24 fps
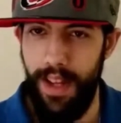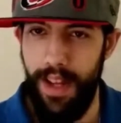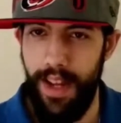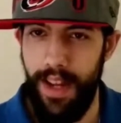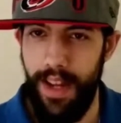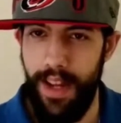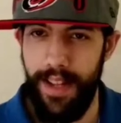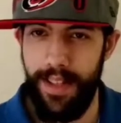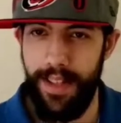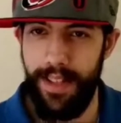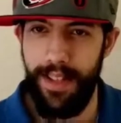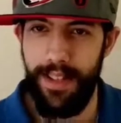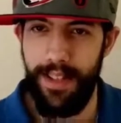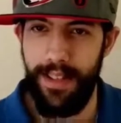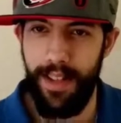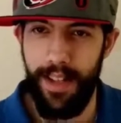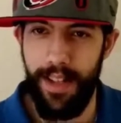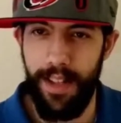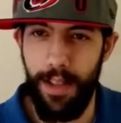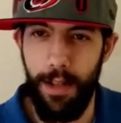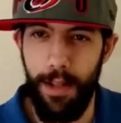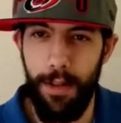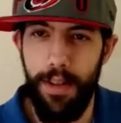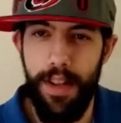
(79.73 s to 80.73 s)
It's like
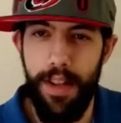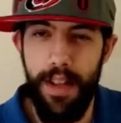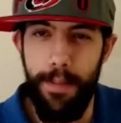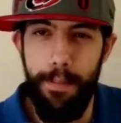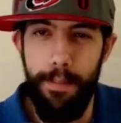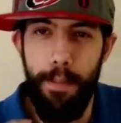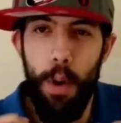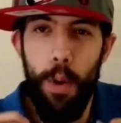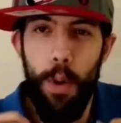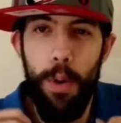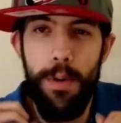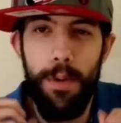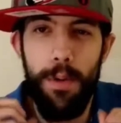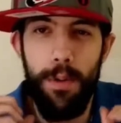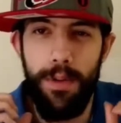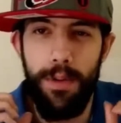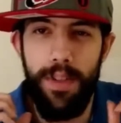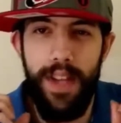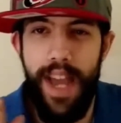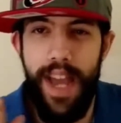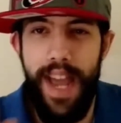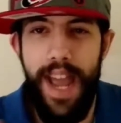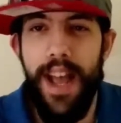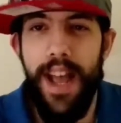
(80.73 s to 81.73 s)
literally the portal to
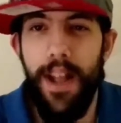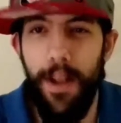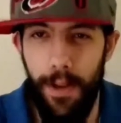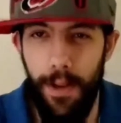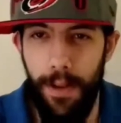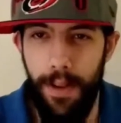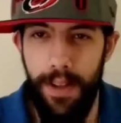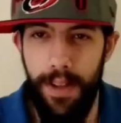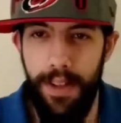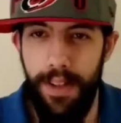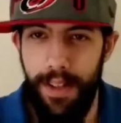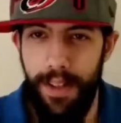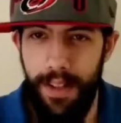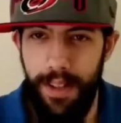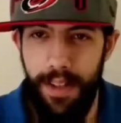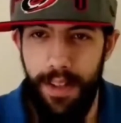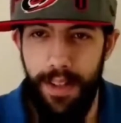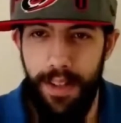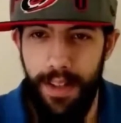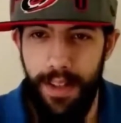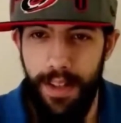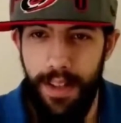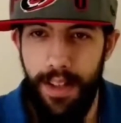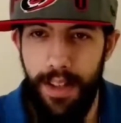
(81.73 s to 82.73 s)
hell.
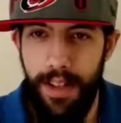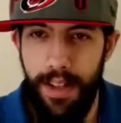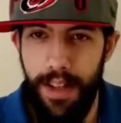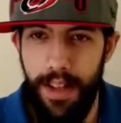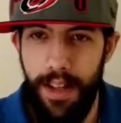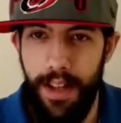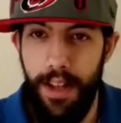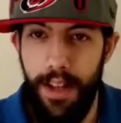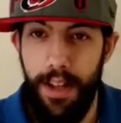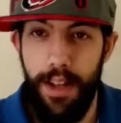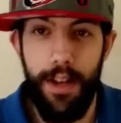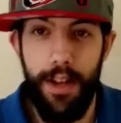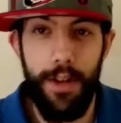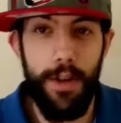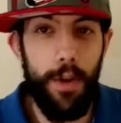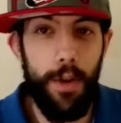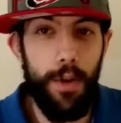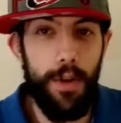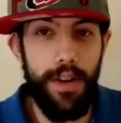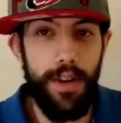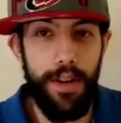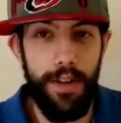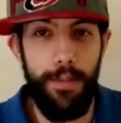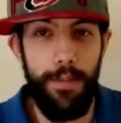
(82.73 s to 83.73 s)

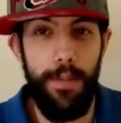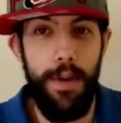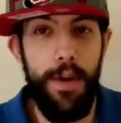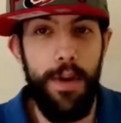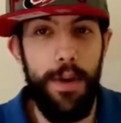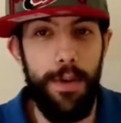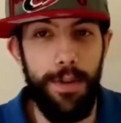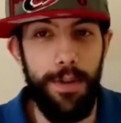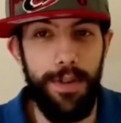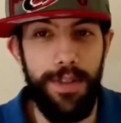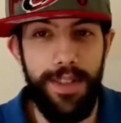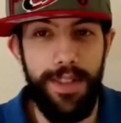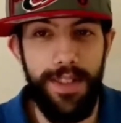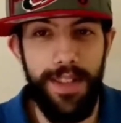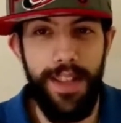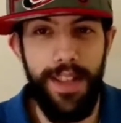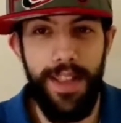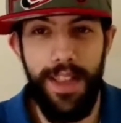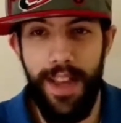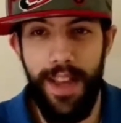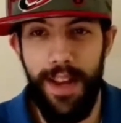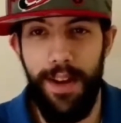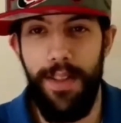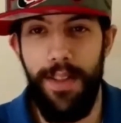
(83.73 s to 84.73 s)
According to most
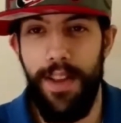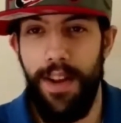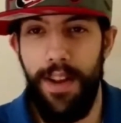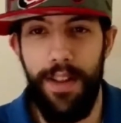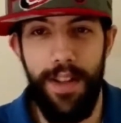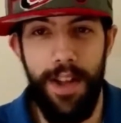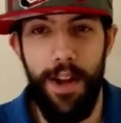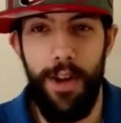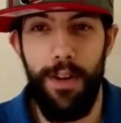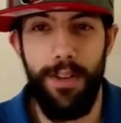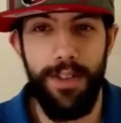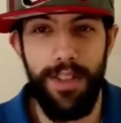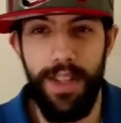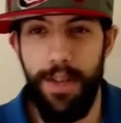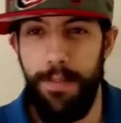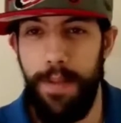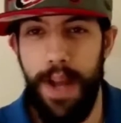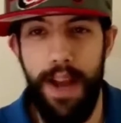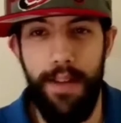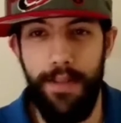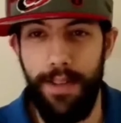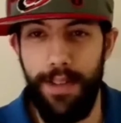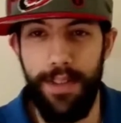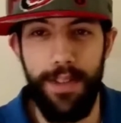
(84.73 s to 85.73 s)
that are there, they all seem to
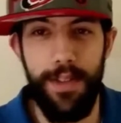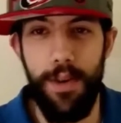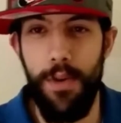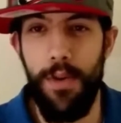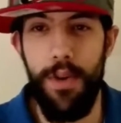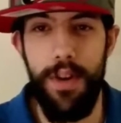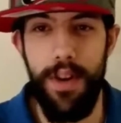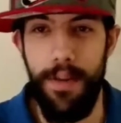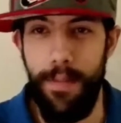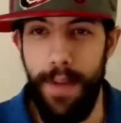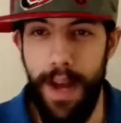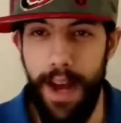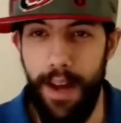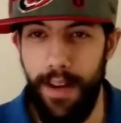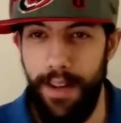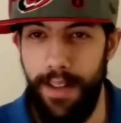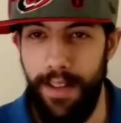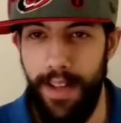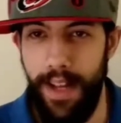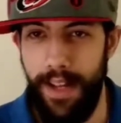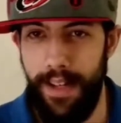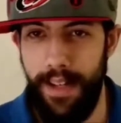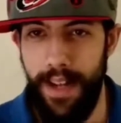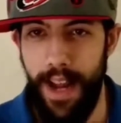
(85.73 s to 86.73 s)
have a story about it in
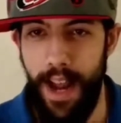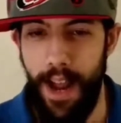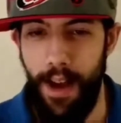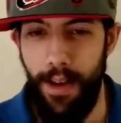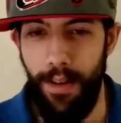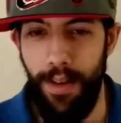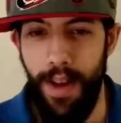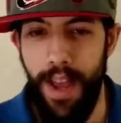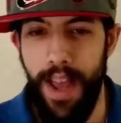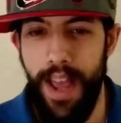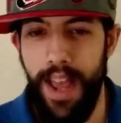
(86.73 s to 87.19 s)
that town.